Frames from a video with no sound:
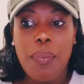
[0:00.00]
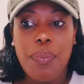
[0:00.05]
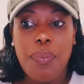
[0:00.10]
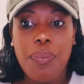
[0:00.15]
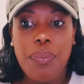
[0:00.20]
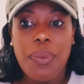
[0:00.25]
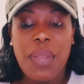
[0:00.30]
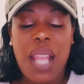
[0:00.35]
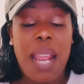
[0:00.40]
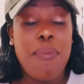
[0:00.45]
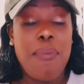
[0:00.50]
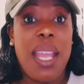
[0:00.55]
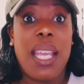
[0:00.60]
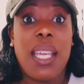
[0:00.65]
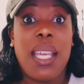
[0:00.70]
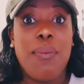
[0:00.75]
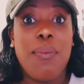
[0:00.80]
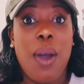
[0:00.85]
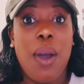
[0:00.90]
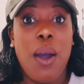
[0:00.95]
They make
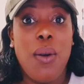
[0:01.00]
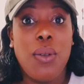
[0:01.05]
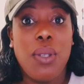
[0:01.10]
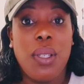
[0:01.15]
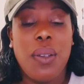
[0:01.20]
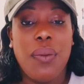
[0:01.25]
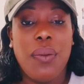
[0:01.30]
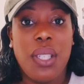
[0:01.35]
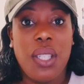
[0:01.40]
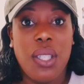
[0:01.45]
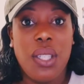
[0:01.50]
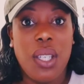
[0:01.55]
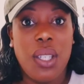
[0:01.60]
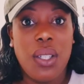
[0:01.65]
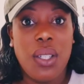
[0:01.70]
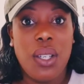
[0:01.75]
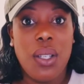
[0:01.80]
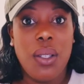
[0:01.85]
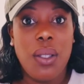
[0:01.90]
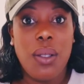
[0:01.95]
impulsive
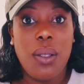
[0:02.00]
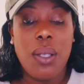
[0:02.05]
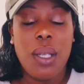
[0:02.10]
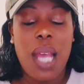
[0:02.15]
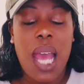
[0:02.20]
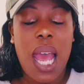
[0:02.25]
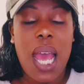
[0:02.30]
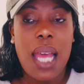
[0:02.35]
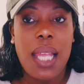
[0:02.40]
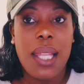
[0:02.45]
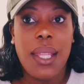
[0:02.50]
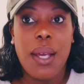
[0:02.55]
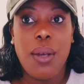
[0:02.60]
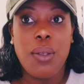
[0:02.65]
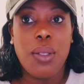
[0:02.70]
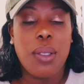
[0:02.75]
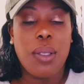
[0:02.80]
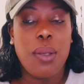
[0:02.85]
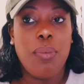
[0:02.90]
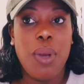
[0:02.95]
decisions, and
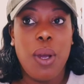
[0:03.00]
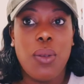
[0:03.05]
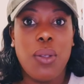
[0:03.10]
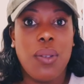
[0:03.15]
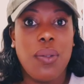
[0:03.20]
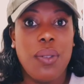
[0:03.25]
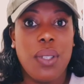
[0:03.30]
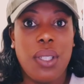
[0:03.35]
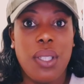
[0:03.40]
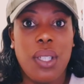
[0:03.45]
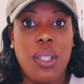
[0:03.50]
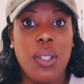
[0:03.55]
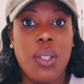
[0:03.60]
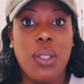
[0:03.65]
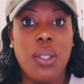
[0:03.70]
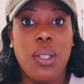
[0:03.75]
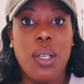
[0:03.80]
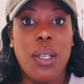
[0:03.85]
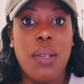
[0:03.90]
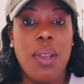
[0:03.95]
those impulsive
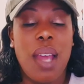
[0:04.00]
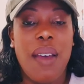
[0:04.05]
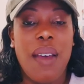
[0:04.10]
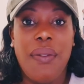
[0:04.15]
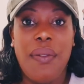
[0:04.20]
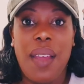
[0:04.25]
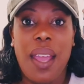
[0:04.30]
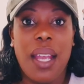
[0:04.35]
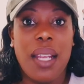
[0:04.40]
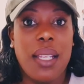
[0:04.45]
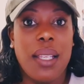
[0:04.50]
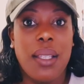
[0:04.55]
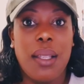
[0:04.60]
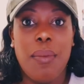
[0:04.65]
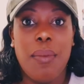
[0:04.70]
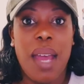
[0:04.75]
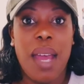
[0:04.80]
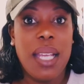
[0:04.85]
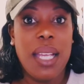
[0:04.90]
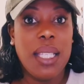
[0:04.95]
decisions can affect the
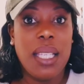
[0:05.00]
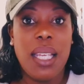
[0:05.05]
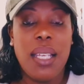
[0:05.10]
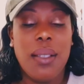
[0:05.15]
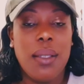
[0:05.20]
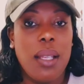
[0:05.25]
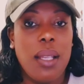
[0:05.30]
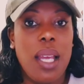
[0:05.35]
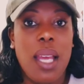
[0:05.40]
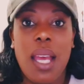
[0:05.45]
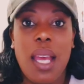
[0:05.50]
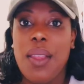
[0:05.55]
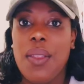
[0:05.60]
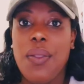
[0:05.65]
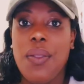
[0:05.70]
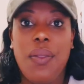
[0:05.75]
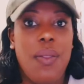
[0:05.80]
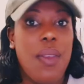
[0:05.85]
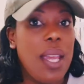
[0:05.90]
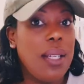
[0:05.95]
masses.
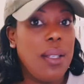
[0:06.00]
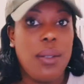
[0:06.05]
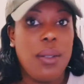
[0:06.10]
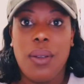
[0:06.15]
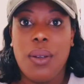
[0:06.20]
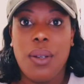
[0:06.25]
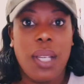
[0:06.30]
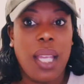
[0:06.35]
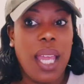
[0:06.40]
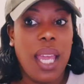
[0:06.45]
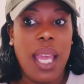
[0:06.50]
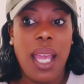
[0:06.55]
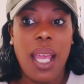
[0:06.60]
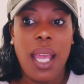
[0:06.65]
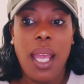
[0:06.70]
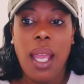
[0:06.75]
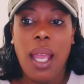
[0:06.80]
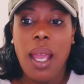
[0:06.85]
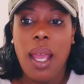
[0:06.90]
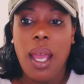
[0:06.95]
They do not care.
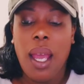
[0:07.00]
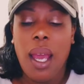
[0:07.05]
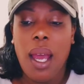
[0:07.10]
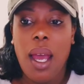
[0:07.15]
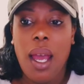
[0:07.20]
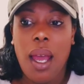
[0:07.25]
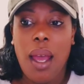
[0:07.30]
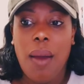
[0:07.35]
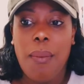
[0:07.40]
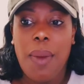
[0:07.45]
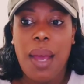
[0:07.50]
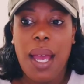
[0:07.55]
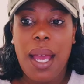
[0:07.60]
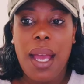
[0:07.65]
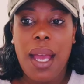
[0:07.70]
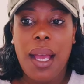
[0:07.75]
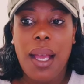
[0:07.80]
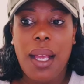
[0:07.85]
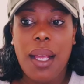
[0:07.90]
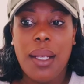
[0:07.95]

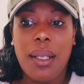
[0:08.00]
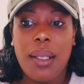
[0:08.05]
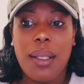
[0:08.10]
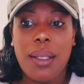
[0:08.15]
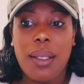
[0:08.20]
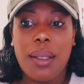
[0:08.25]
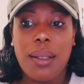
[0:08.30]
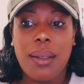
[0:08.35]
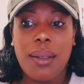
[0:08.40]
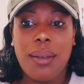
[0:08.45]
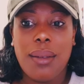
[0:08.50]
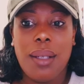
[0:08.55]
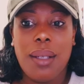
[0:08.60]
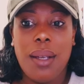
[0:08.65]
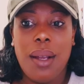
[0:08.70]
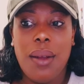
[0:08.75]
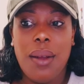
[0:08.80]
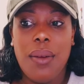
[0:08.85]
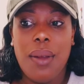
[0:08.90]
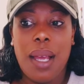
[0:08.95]
And you
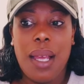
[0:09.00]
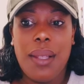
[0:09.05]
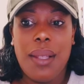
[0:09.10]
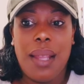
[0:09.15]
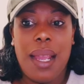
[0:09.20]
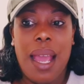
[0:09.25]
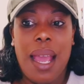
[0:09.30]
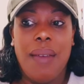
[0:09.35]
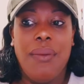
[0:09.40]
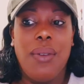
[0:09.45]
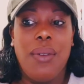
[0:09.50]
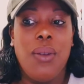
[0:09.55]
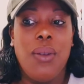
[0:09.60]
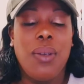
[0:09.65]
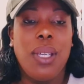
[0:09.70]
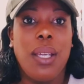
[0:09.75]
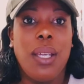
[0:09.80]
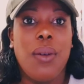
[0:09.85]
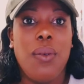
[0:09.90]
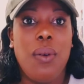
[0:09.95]
know, and they have no
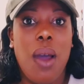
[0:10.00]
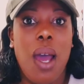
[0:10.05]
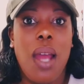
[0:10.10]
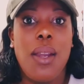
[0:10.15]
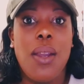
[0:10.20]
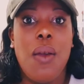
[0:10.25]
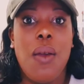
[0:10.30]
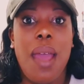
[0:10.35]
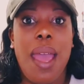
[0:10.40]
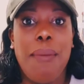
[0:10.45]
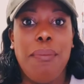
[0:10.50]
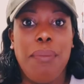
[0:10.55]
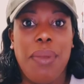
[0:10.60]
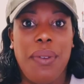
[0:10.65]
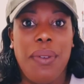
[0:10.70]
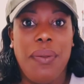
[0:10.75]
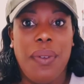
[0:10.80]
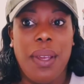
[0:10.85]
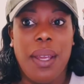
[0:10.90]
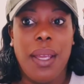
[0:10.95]
guilt and no
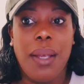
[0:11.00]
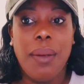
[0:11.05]
empathy